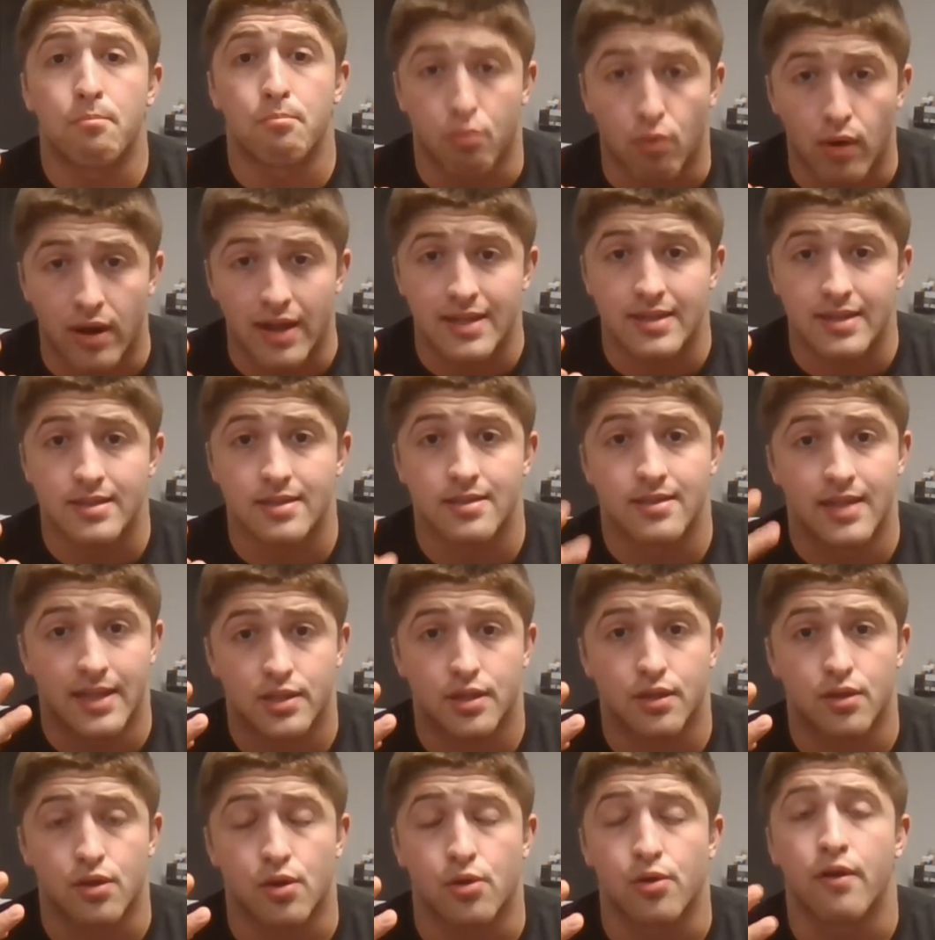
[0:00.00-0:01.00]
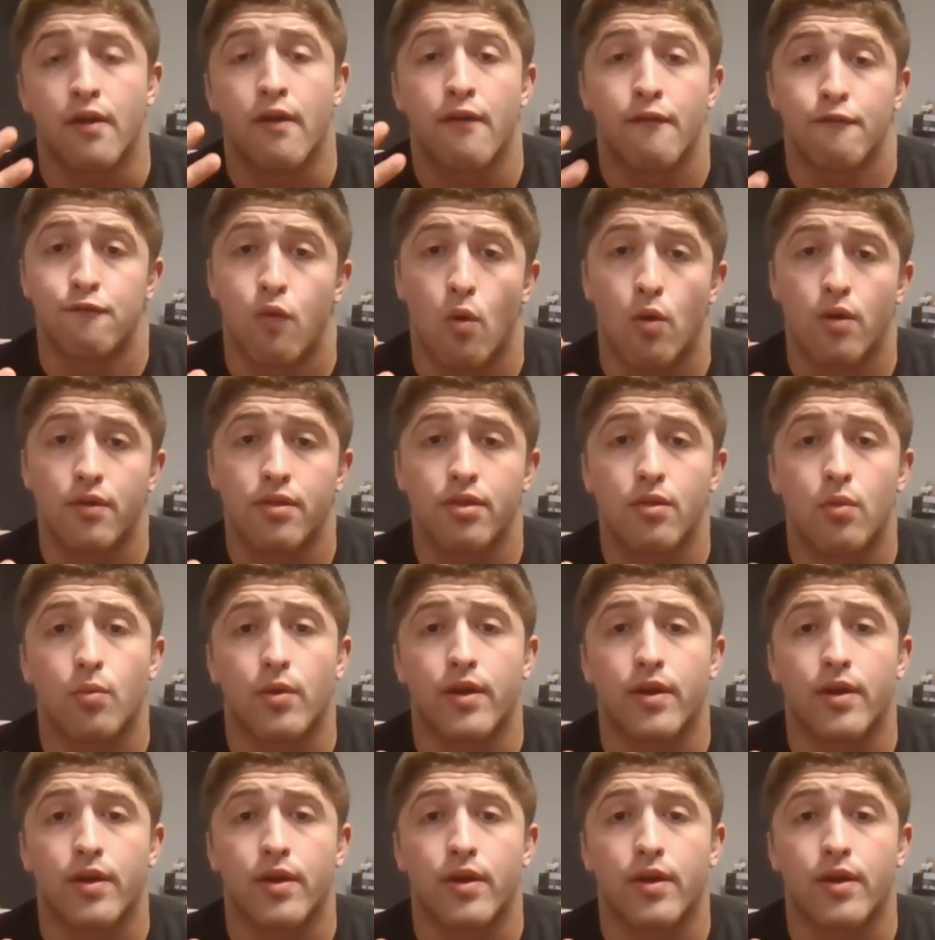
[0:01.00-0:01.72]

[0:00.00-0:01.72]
Brace. That's third. Fourth,